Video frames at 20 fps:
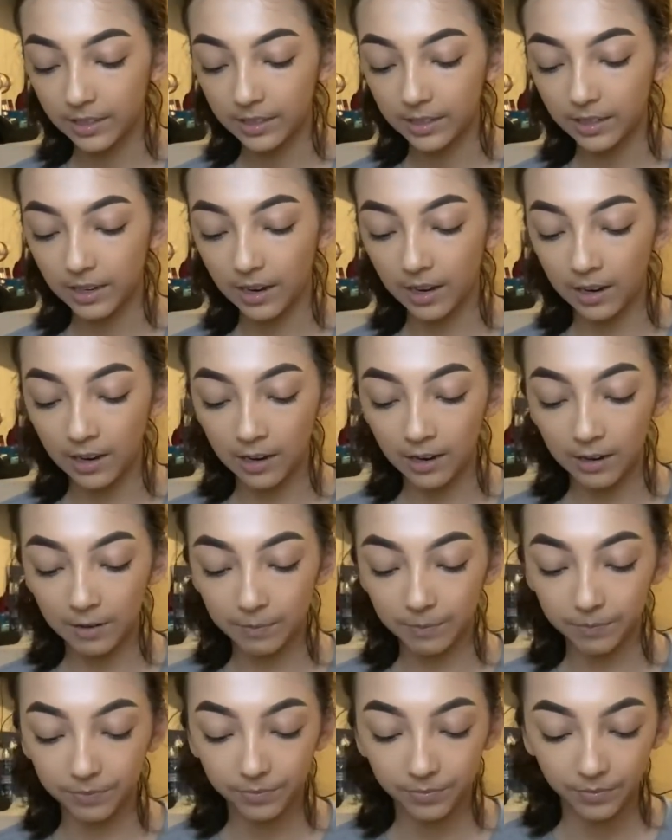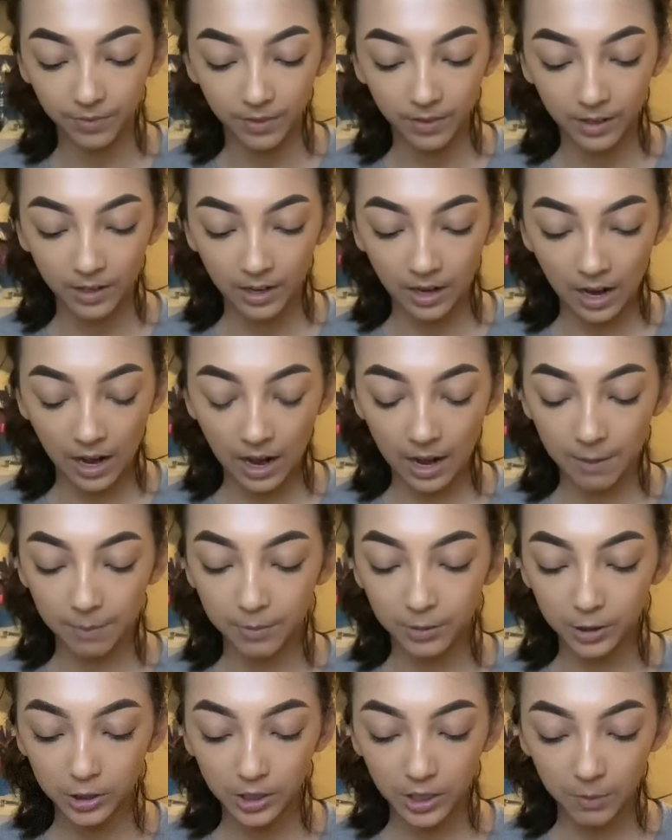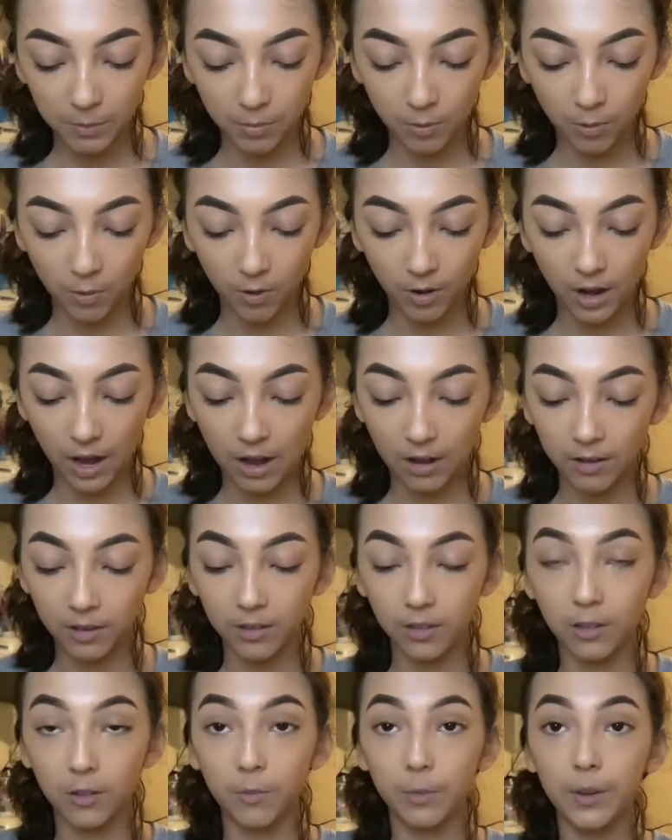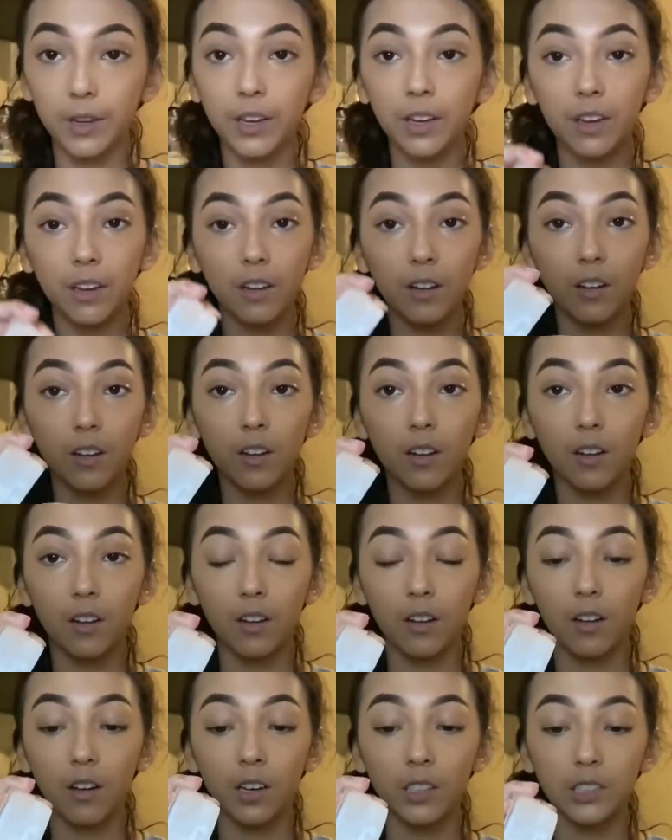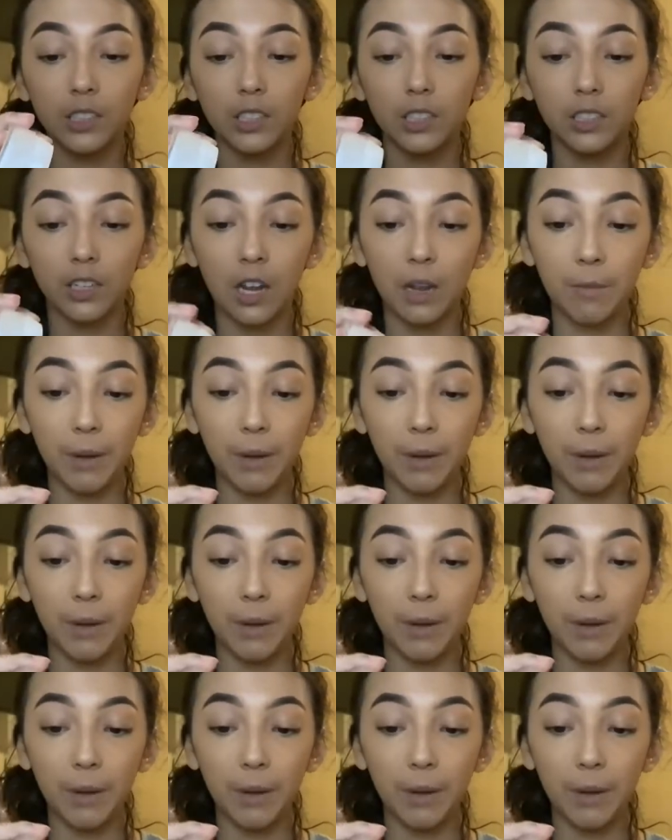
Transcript: I just like pour out a little bit onto the cup.